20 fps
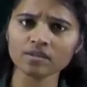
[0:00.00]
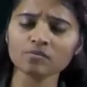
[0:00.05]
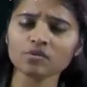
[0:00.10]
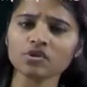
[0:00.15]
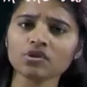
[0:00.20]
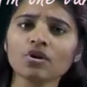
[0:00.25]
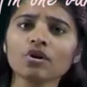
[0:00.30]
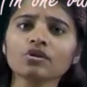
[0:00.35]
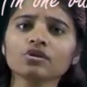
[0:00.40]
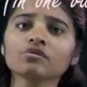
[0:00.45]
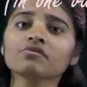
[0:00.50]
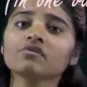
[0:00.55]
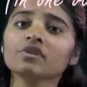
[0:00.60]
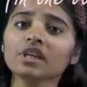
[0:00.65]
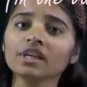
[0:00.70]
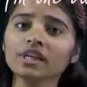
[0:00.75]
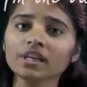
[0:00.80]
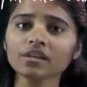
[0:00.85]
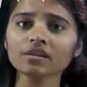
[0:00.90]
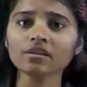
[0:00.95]
some sort of
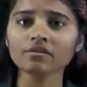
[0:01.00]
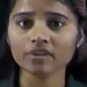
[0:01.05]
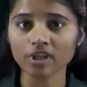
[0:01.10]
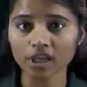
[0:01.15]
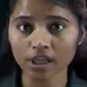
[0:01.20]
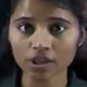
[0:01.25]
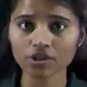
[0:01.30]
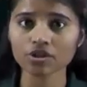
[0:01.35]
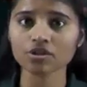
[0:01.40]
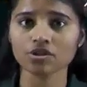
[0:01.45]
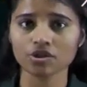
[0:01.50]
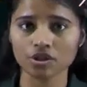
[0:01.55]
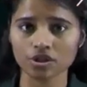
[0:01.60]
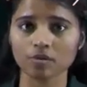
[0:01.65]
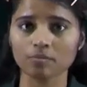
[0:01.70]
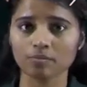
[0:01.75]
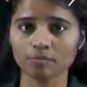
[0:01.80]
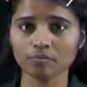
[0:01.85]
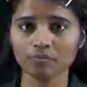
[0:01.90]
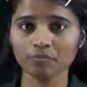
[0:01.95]
linear
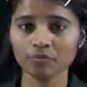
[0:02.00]
relationship